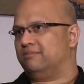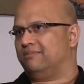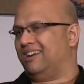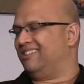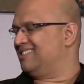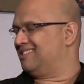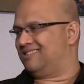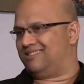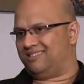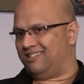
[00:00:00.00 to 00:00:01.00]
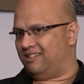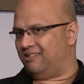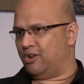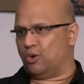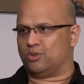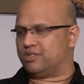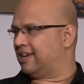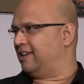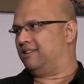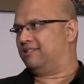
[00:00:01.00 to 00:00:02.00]
There is no
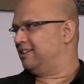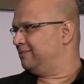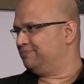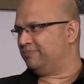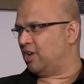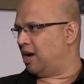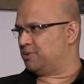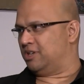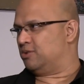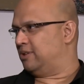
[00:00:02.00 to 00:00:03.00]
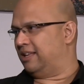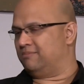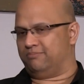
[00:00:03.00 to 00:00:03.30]
second option to that.